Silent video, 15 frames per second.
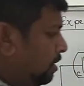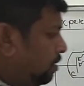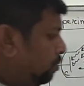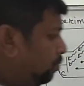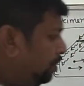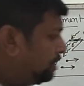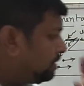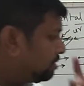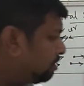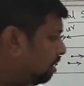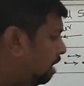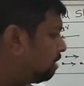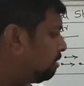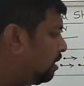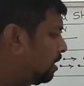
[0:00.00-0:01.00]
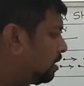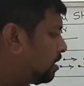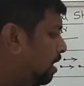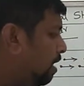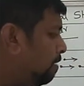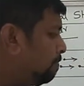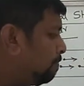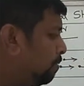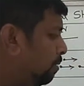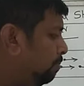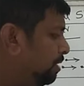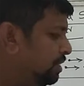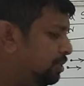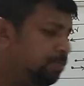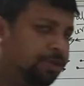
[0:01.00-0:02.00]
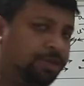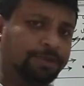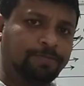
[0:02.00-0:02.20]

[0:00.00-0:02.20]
We start the graph from this point.